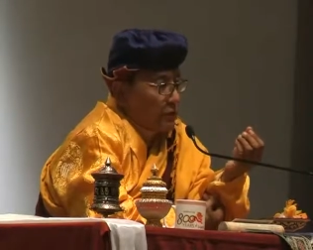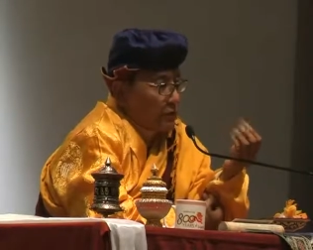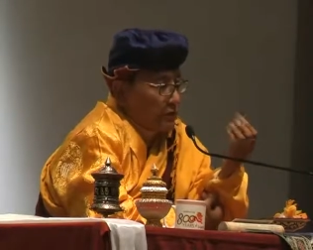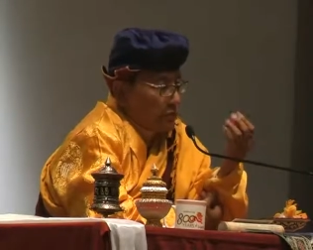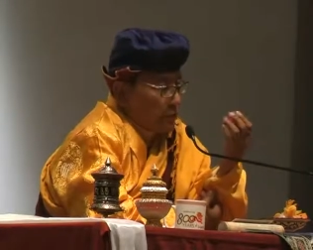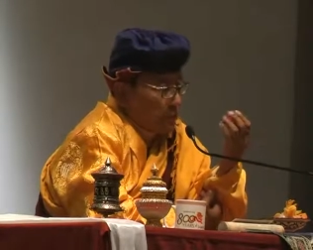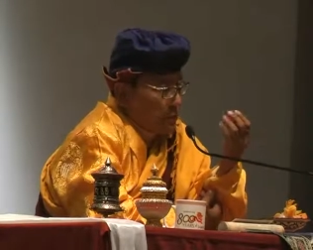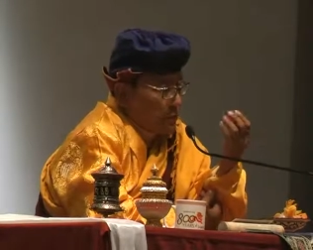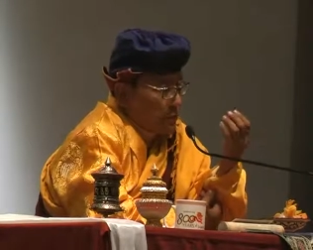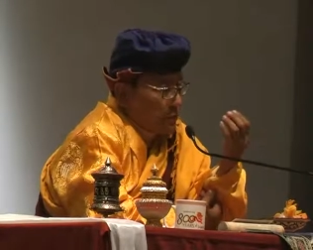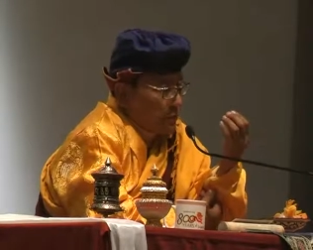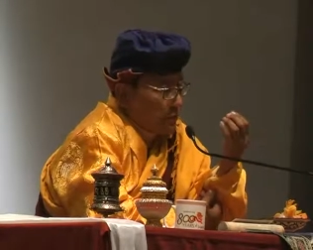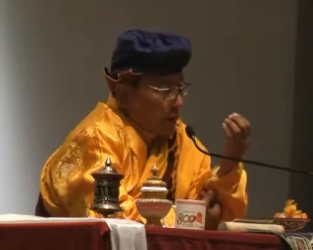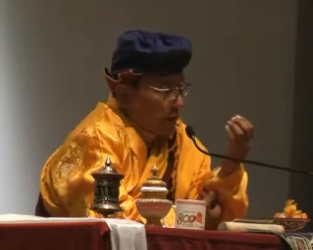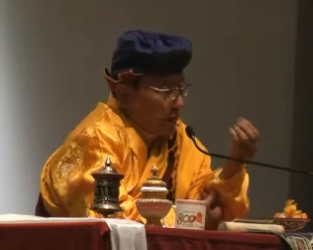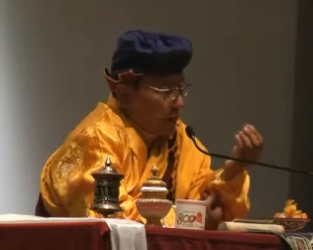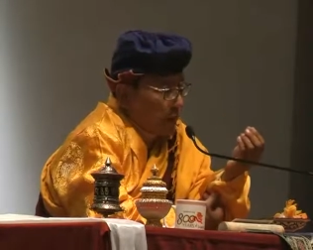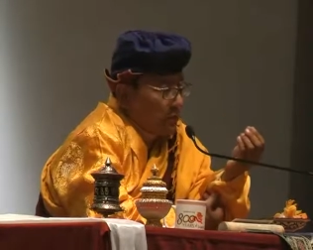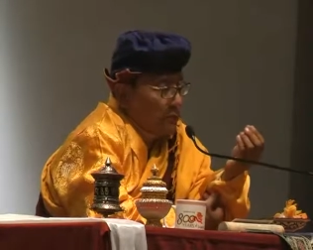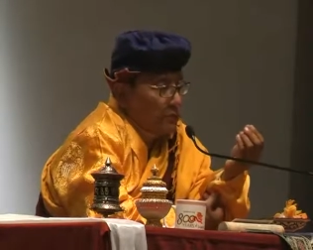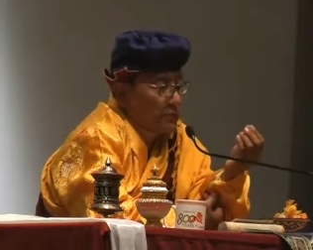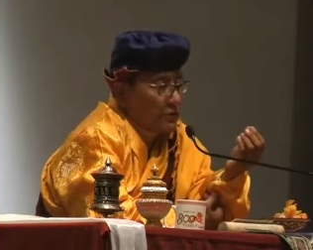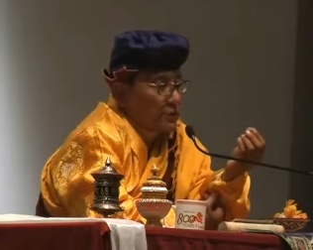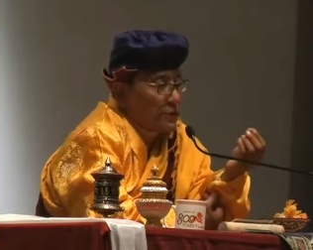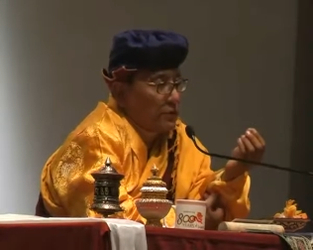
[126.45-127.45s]
You've got to be
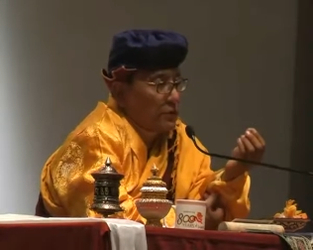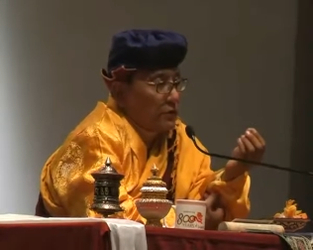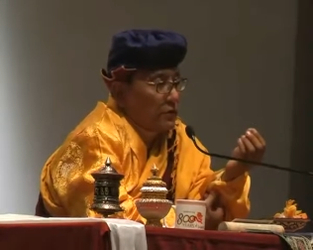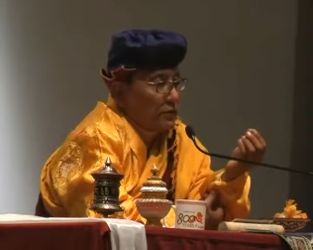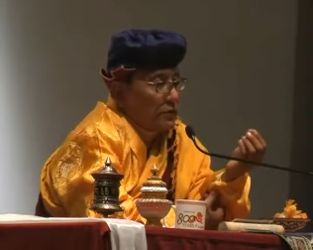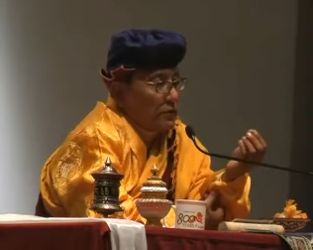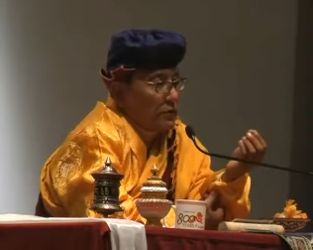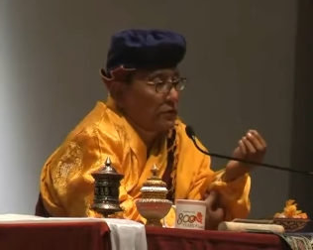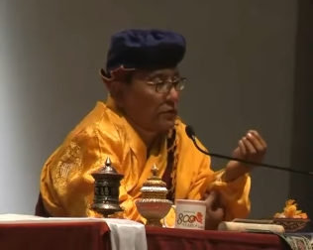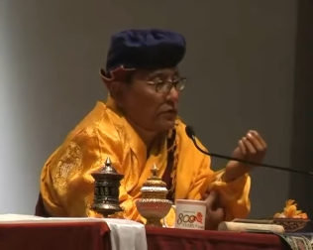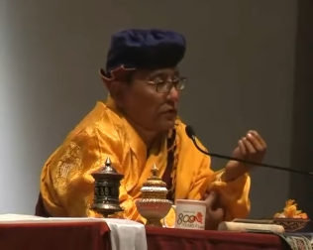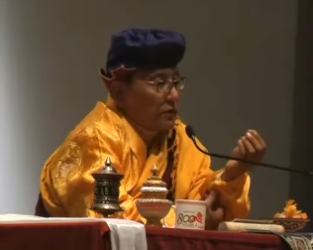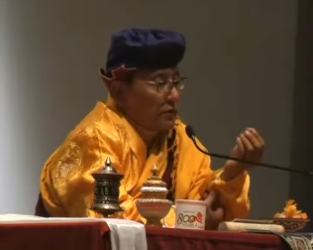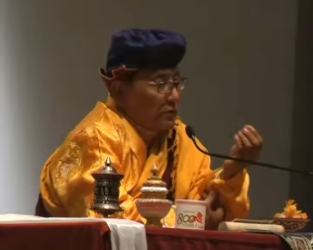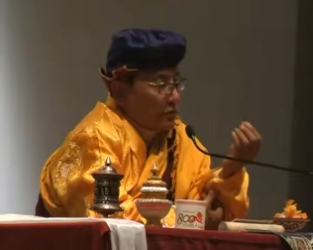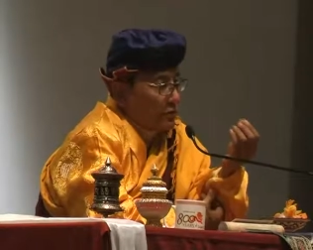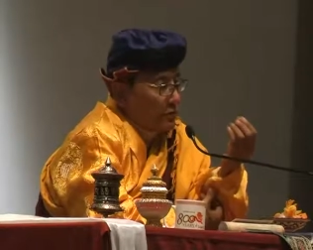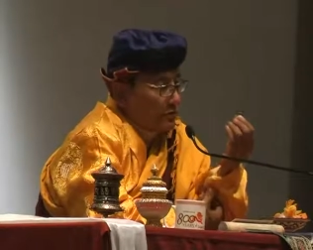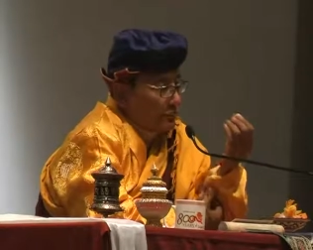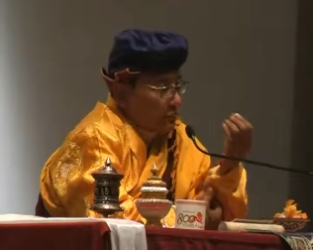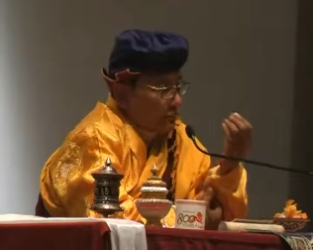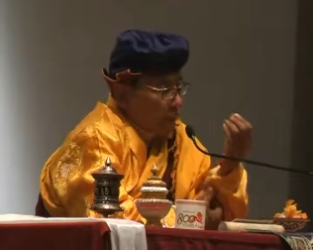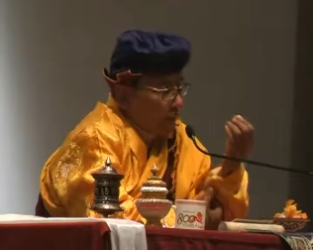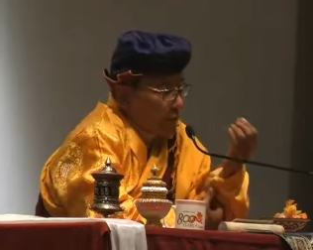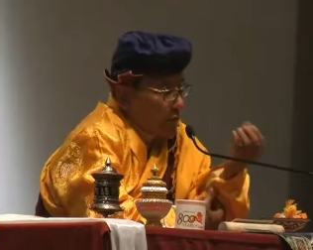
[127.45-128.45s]
healthy, you've
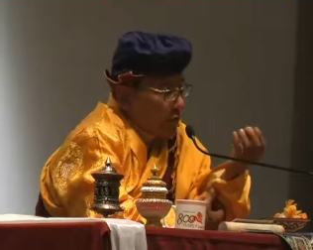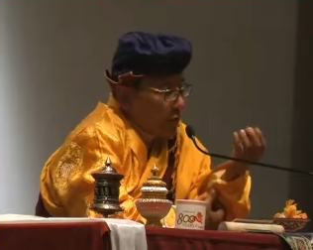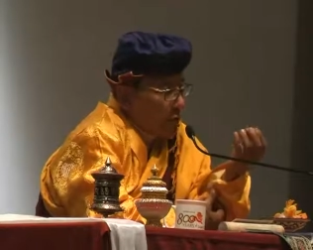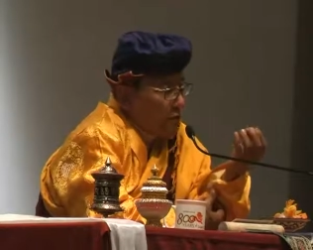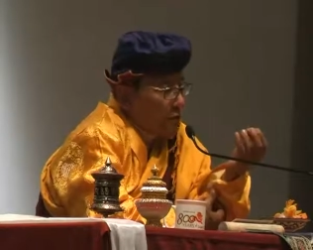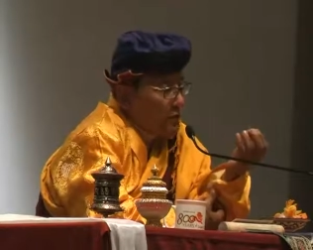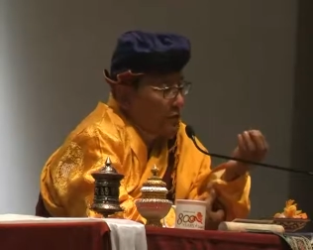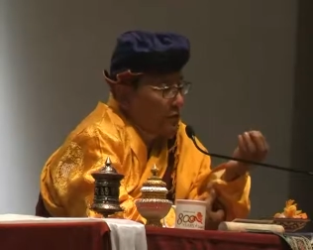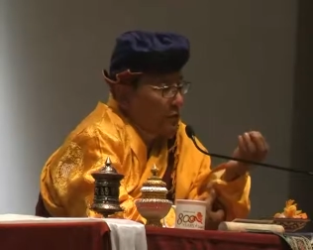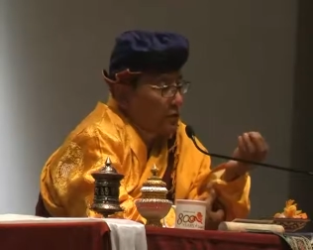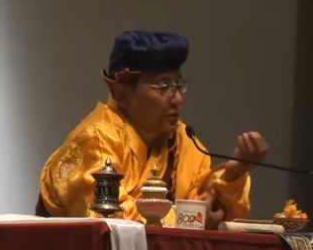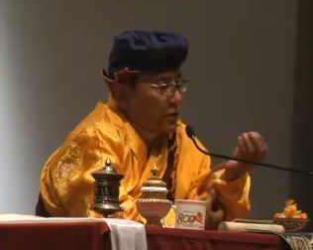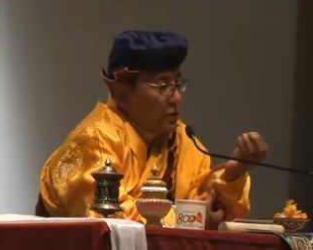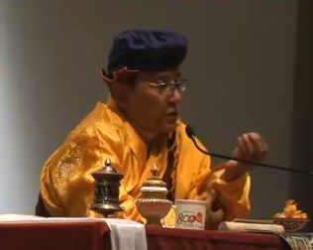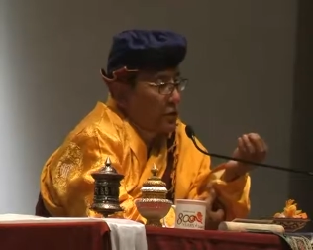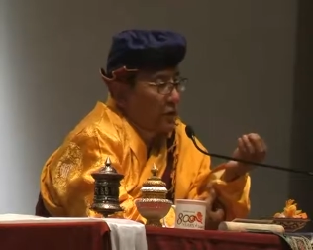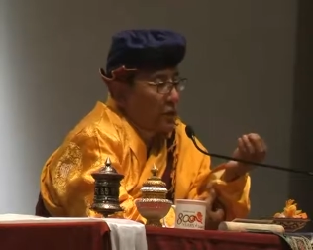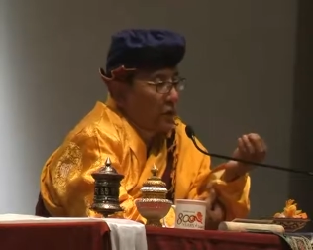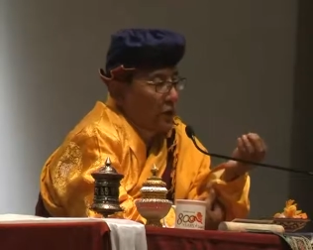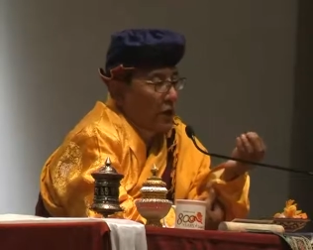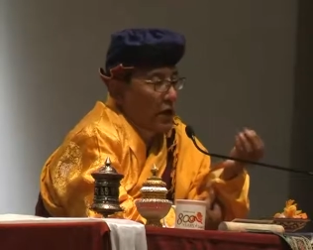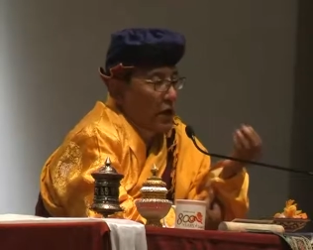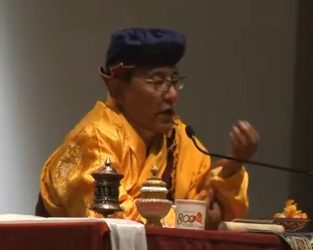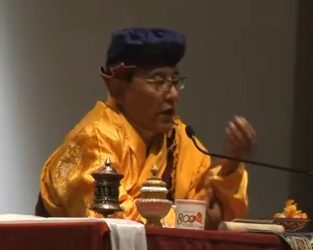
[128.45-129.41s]
got to be wealthy,